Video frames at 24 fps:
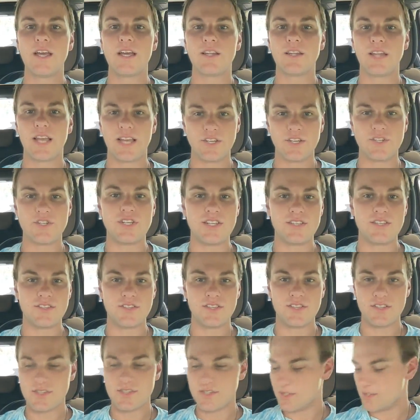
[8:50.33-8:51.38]
like
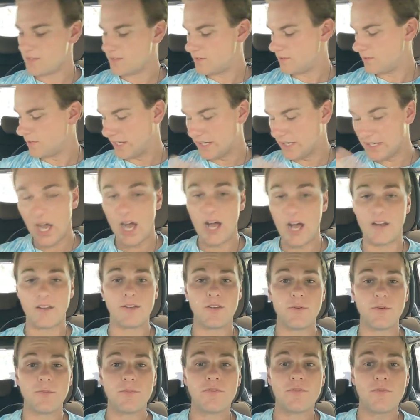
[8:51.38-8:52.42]
Jesus, like God in
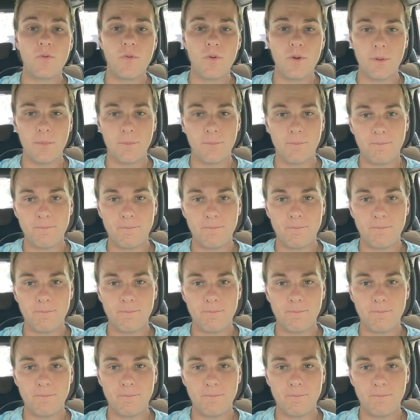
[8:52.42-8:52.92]
human form.